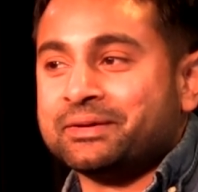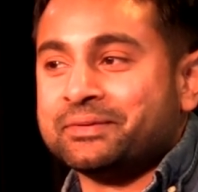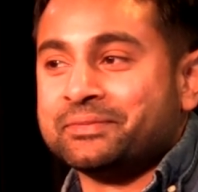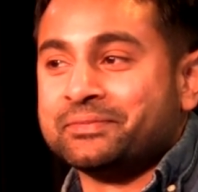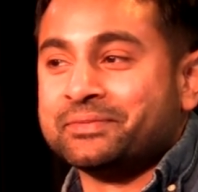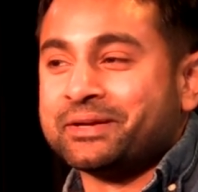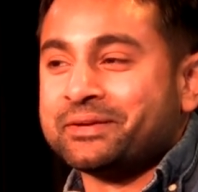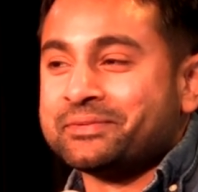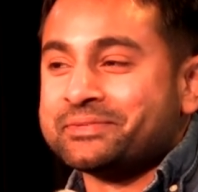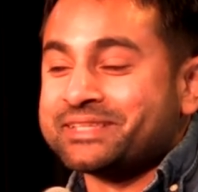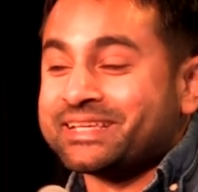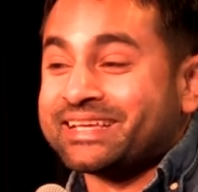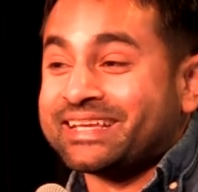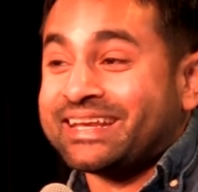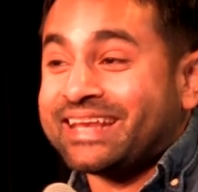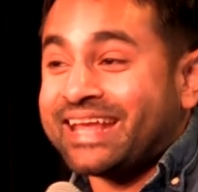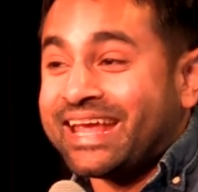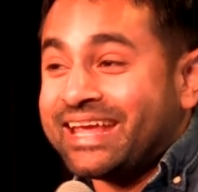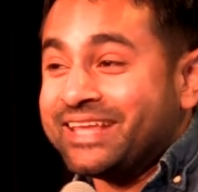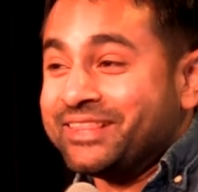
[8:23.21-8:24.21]
when I was like in
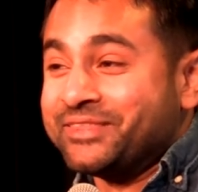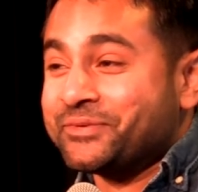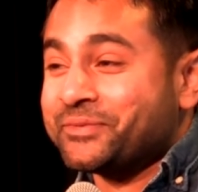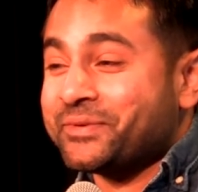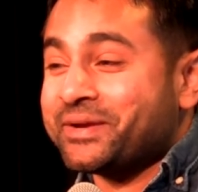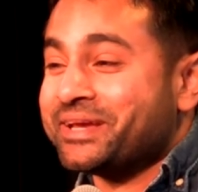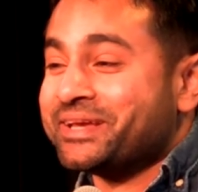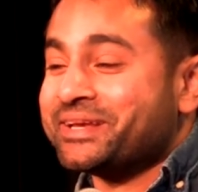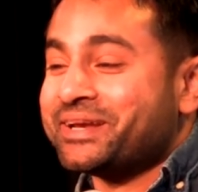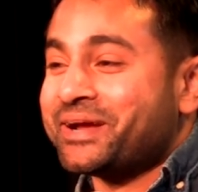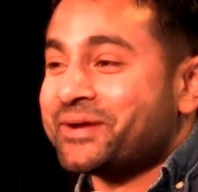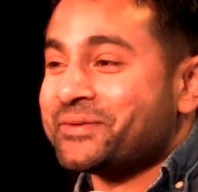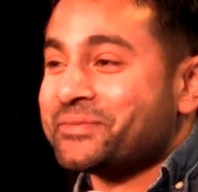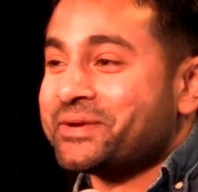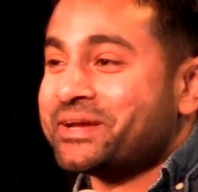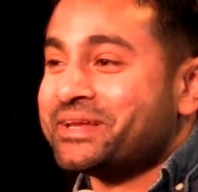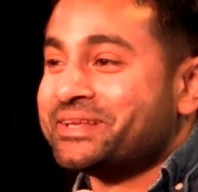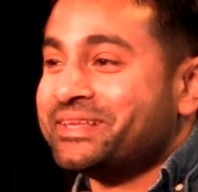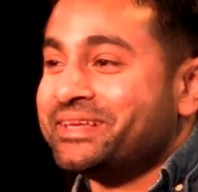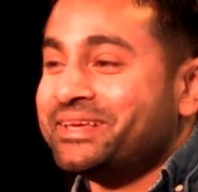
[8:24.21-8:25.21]
the eighth grade, I
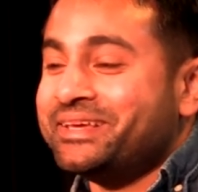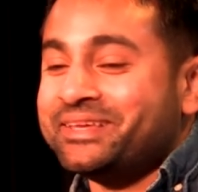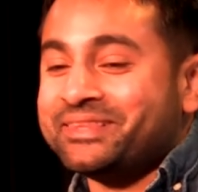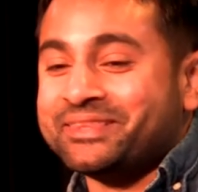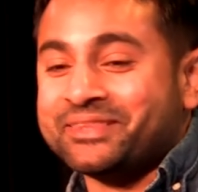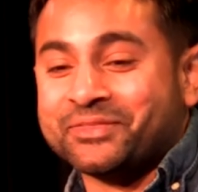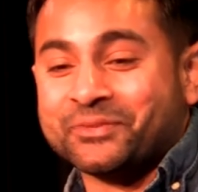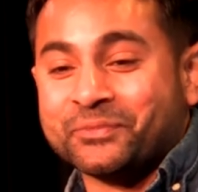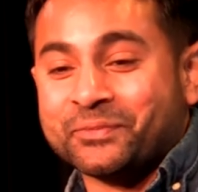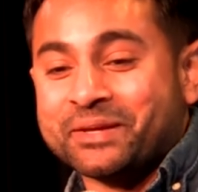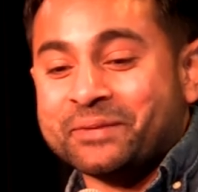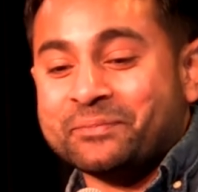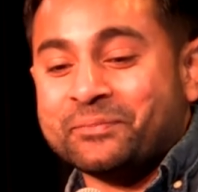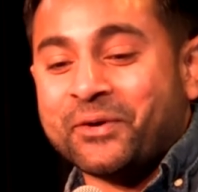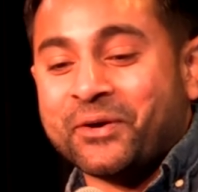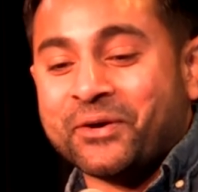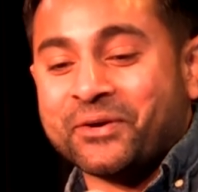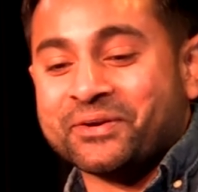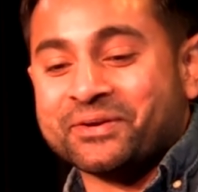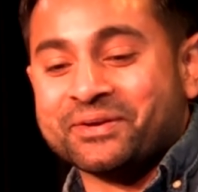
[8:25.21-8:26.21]
read the
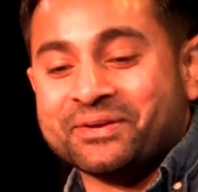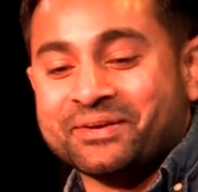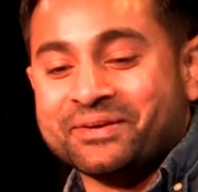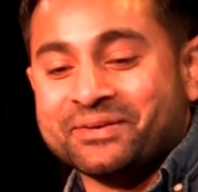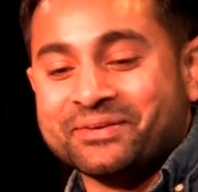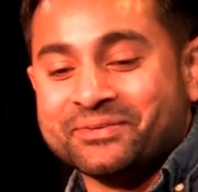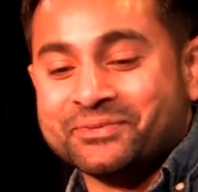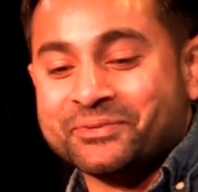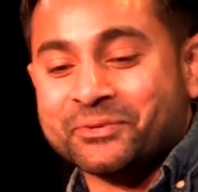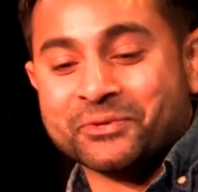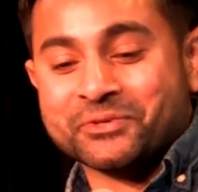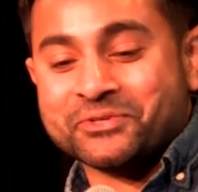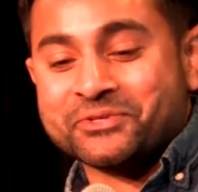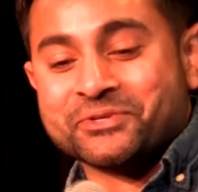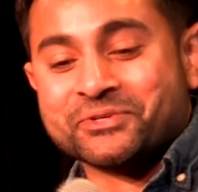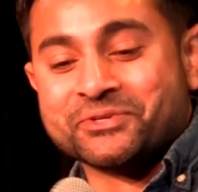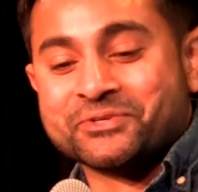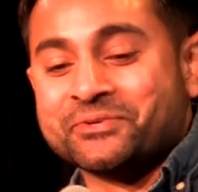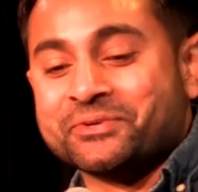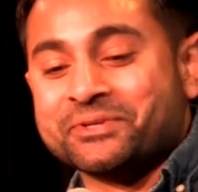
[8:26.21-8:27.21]
three-part
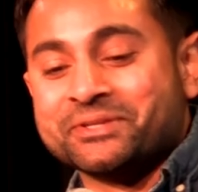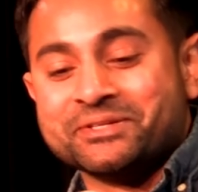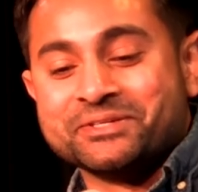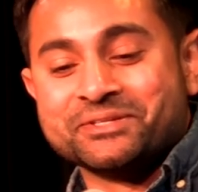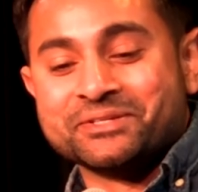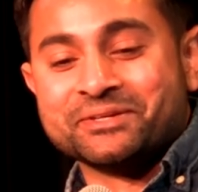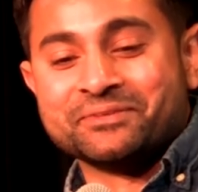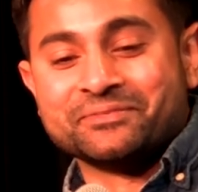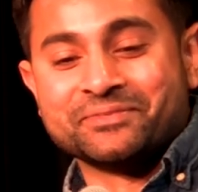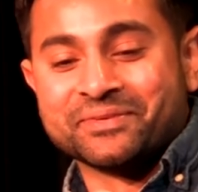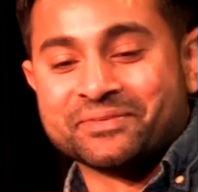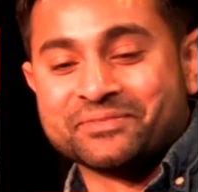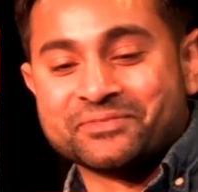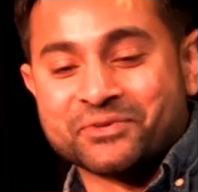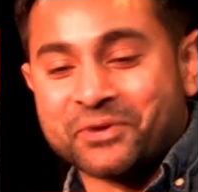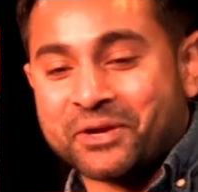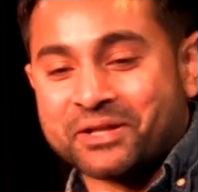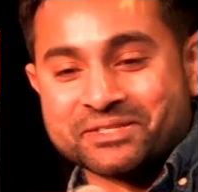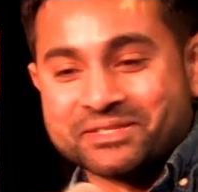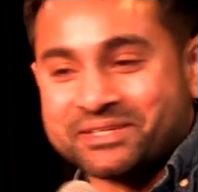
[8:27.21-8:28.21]
Deutscher trilogy of
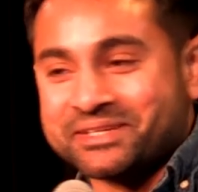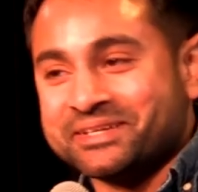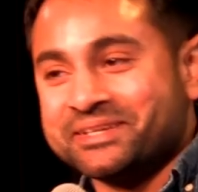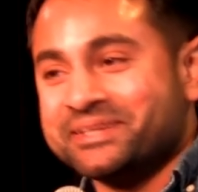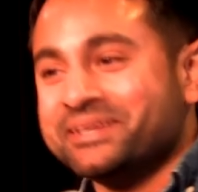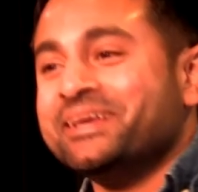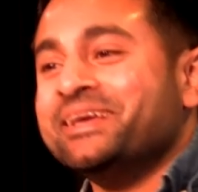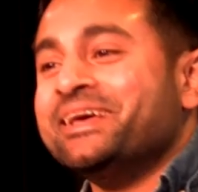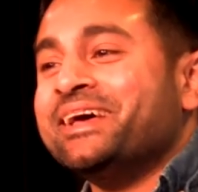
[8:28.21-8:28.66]
Trotsky.